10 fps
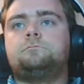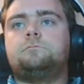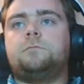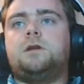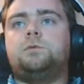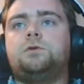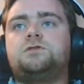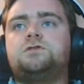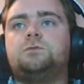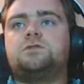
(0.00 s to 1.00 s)
Might have put
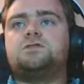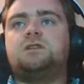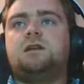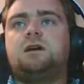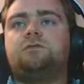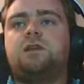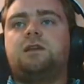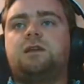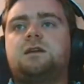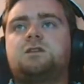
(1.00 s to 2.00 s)
too much de-loft on
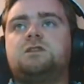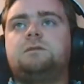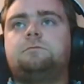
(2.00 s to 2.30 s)
it actually.